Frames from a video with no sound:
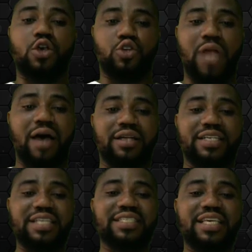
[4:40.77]
So now
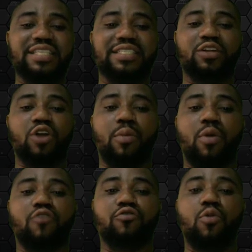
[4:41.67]
this is the
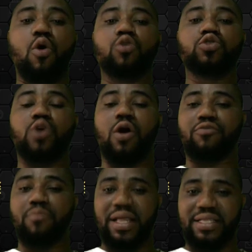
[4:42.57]
number of moles of
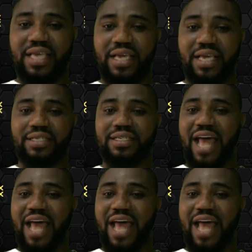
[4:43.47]
methane